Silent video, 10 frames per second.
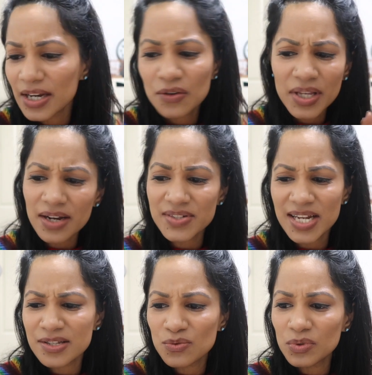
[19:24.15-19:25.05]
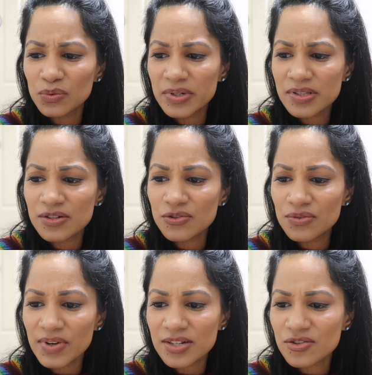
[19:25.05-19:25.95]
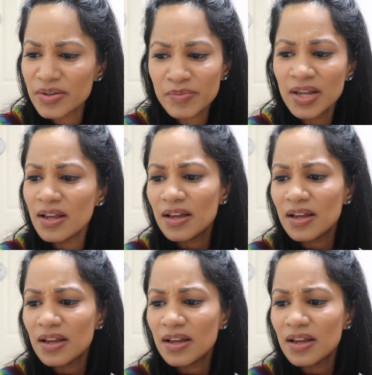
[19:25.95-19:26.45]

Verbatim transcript: I don't think I've tasted Woolworths tin roof ice cream,